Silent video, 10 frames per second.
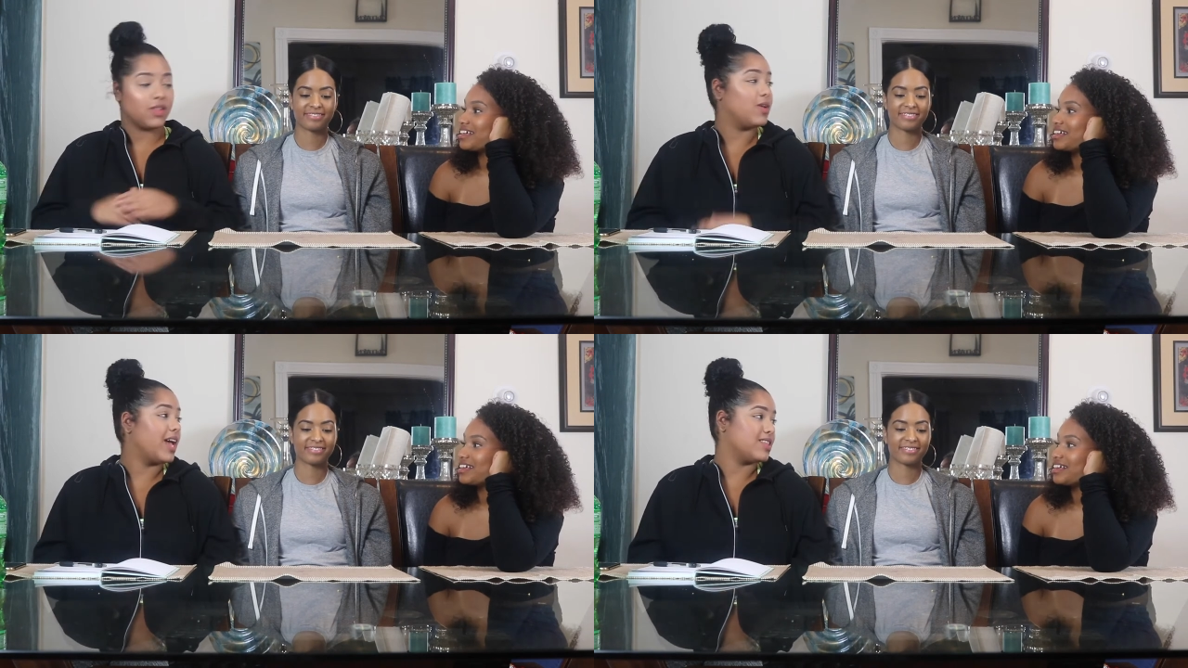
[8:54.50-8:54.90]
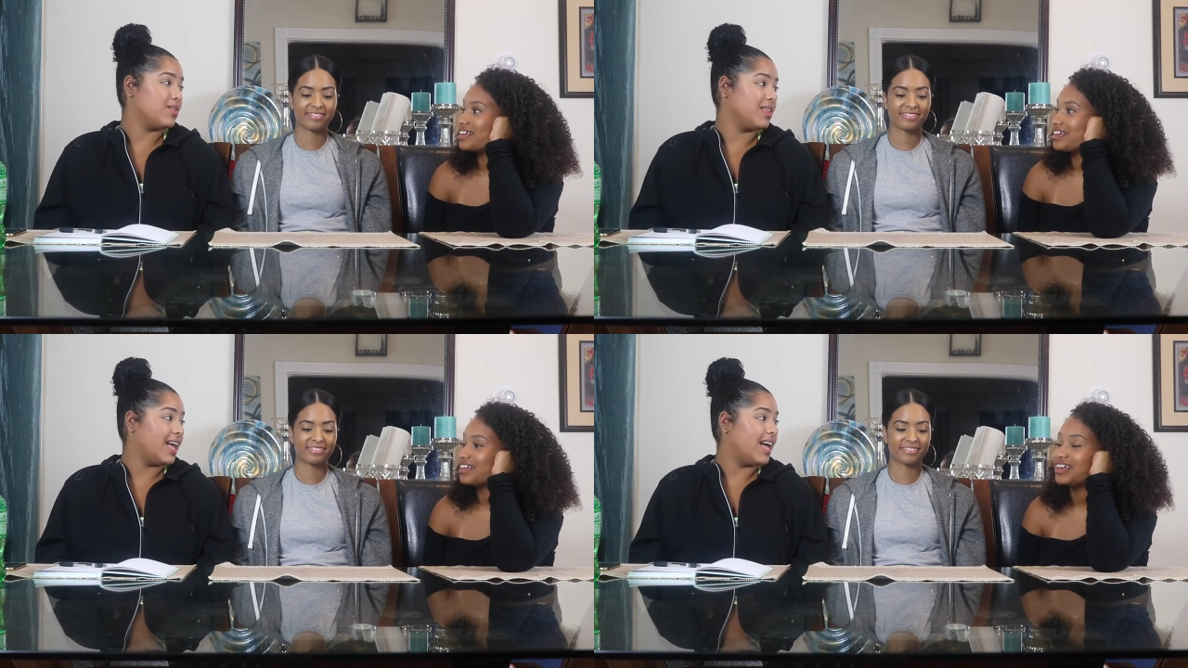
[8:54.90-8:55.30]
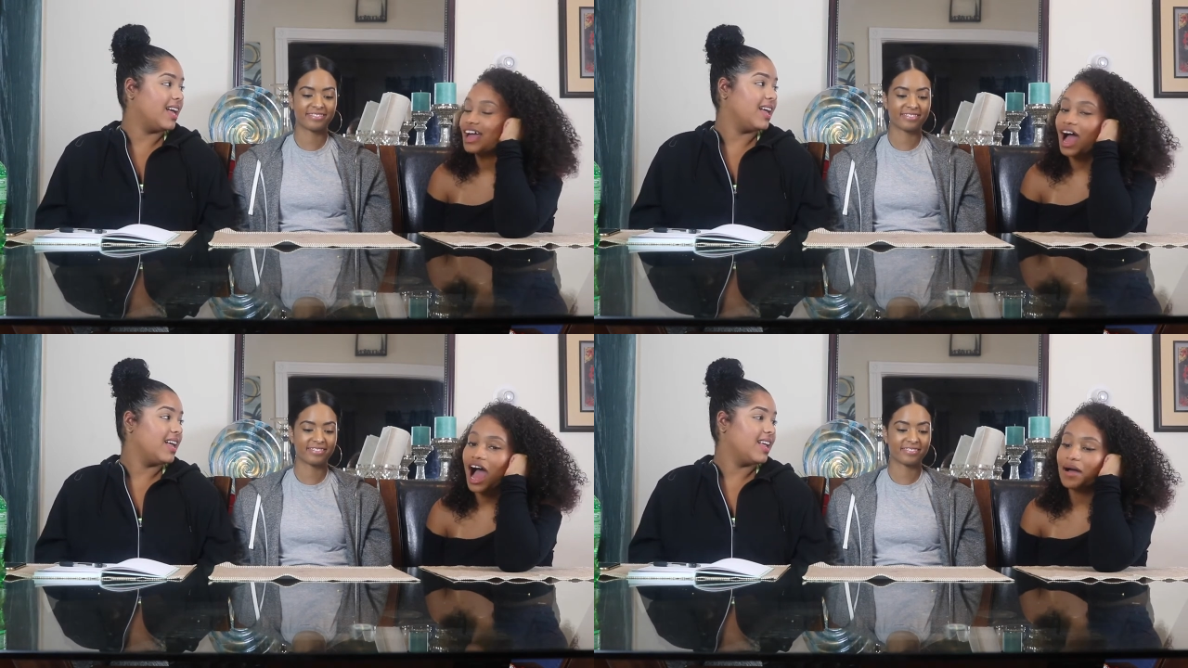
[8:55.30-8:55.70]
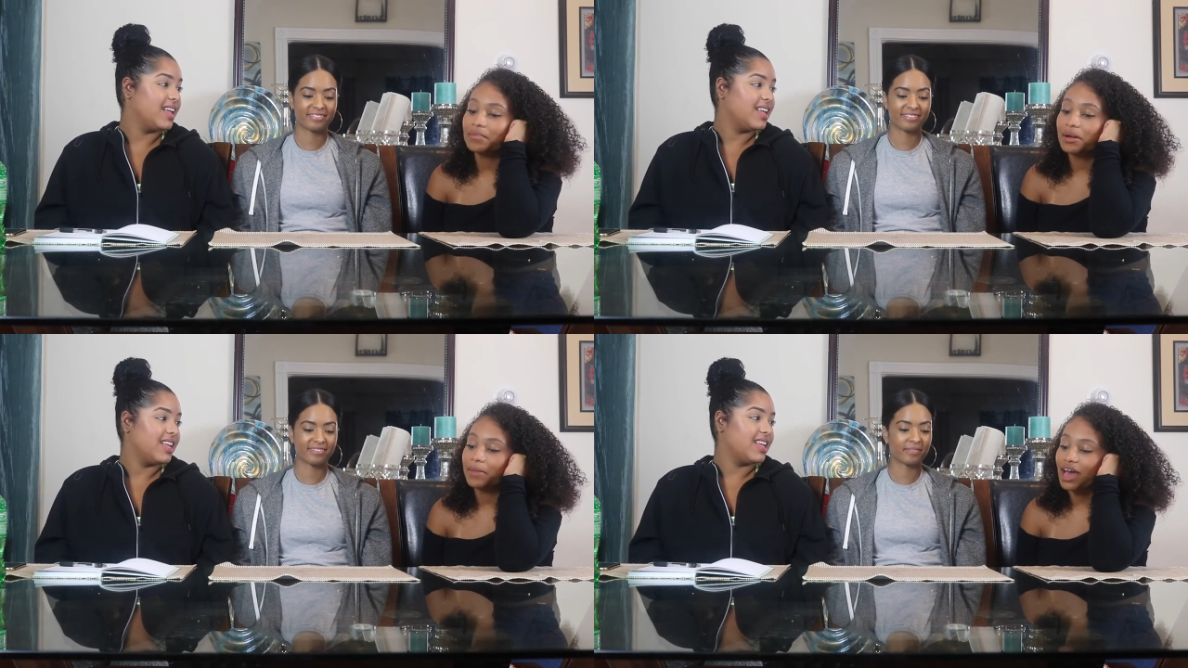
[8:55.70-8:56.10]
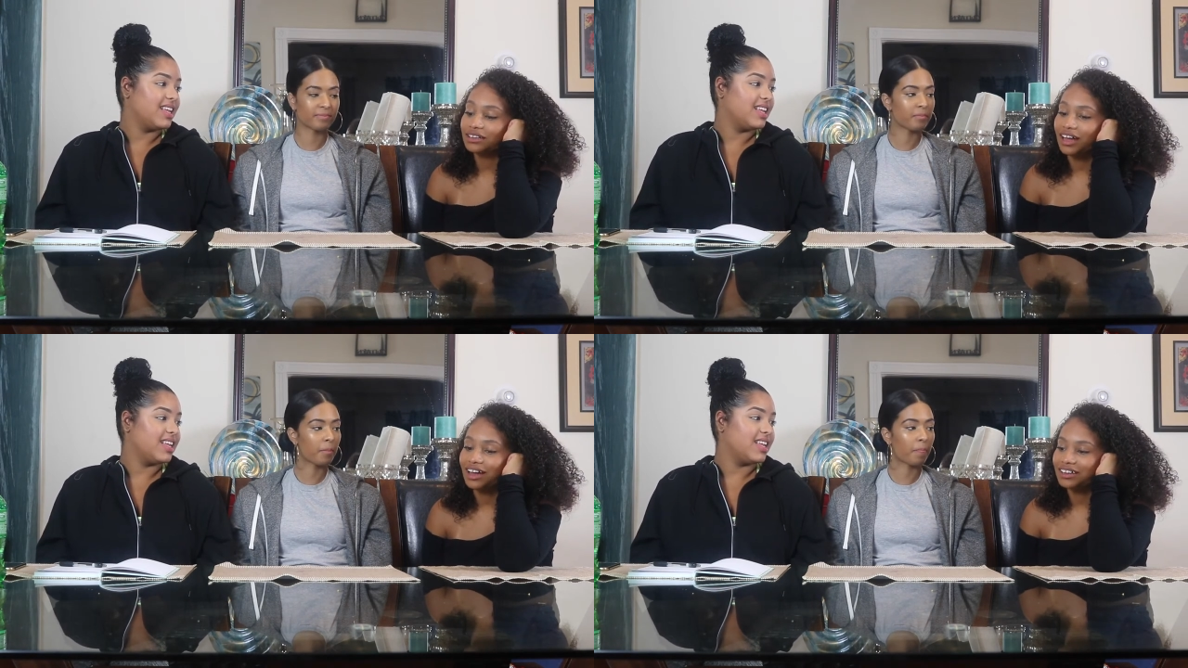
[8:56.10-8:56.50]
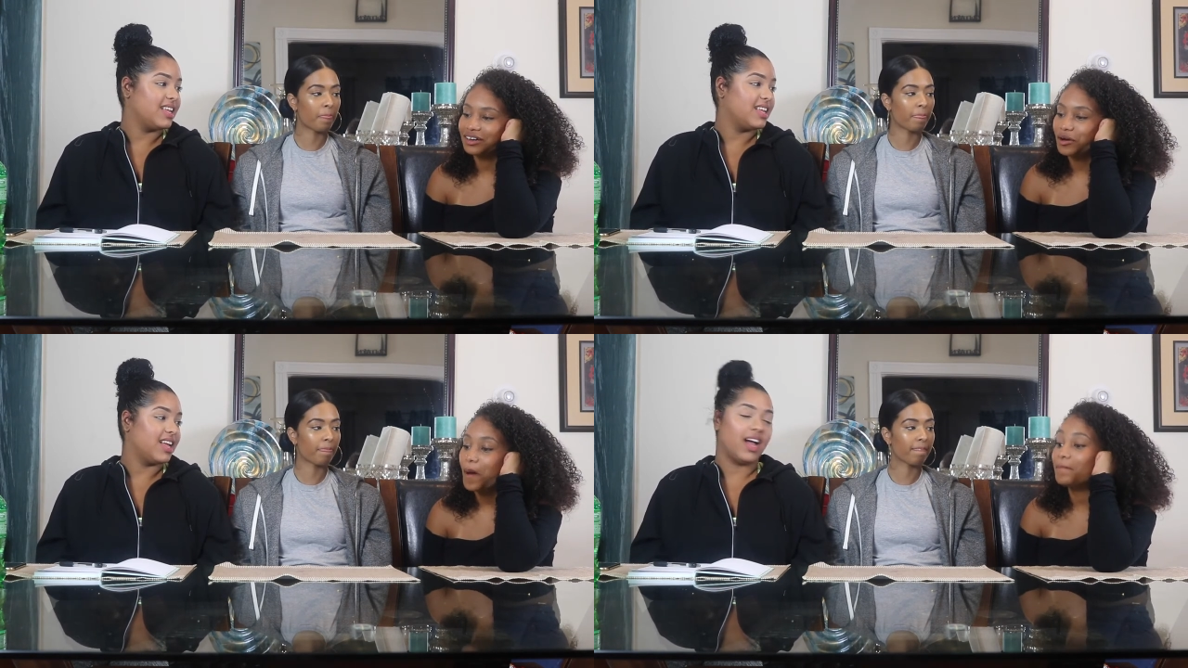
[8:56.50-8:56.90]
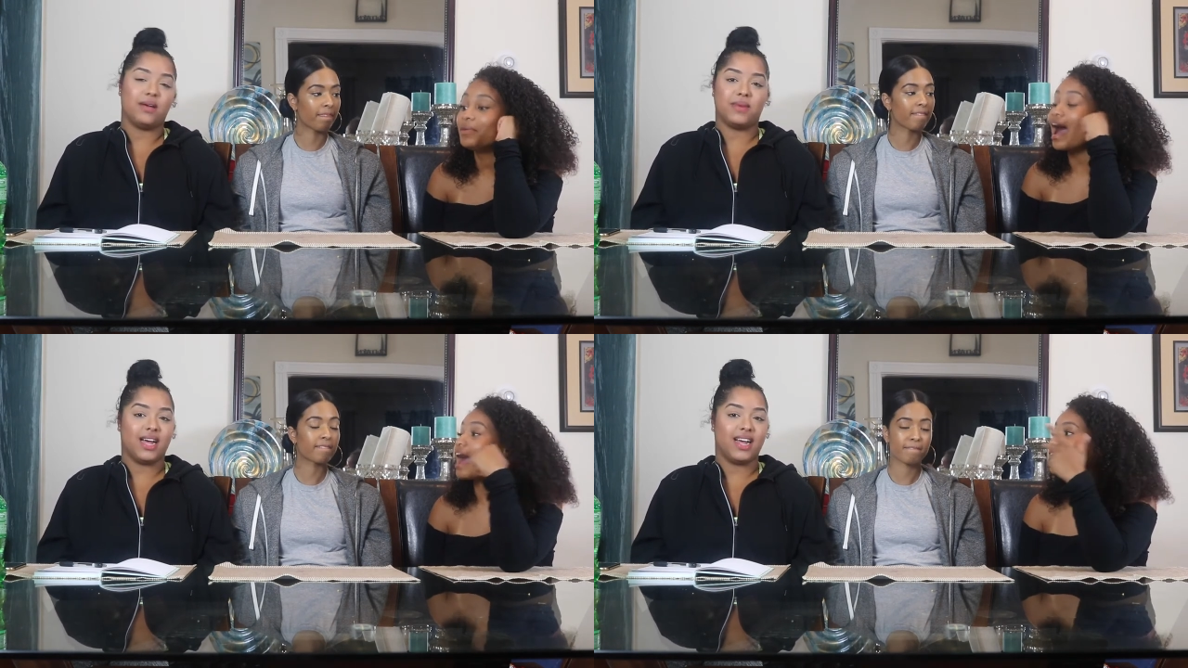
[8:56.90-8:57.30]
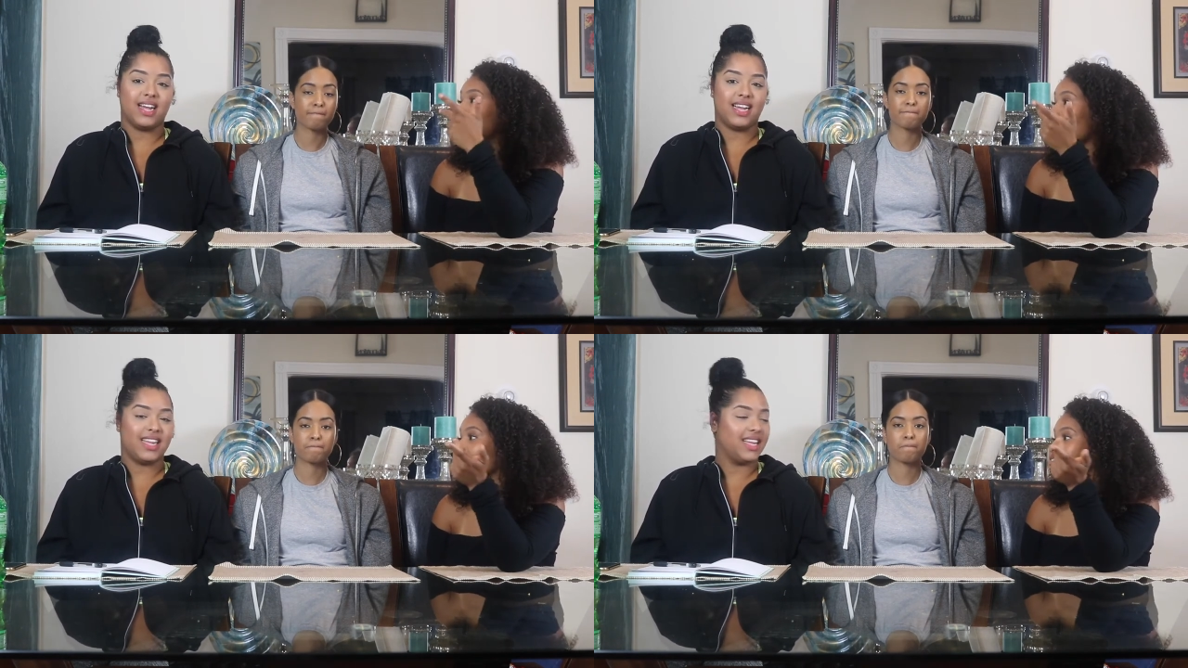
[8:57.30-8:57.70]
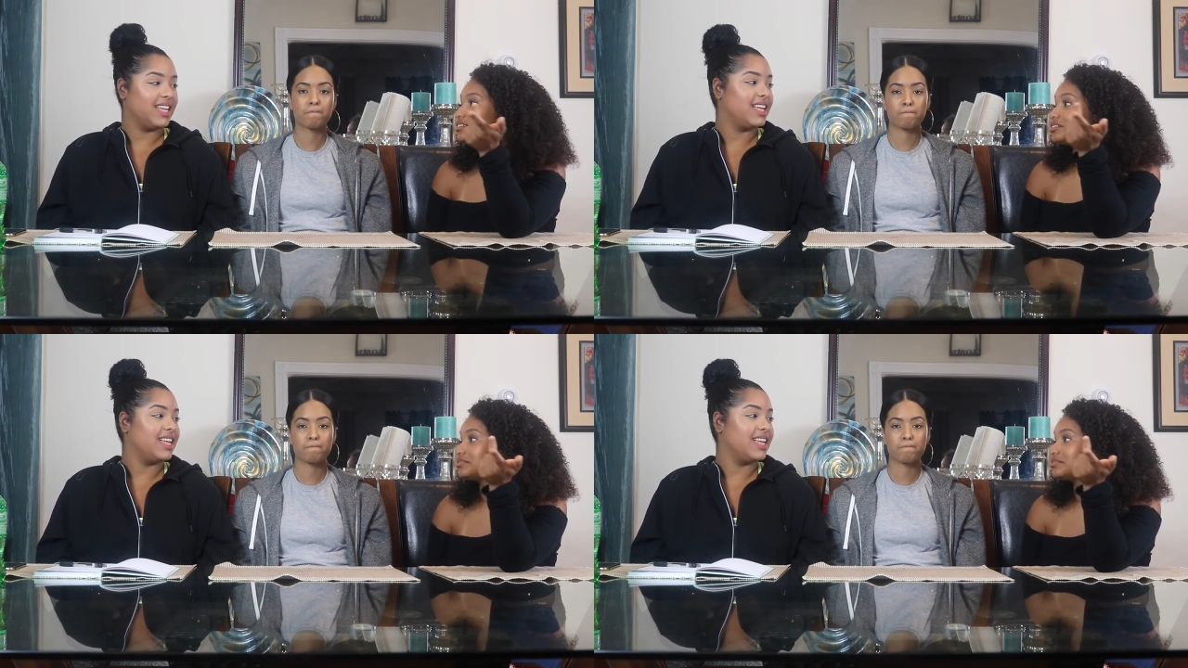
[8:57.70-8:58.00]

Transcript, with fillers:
Speaker 1: You guys know that. I'm a bad liar. Um, but I can act.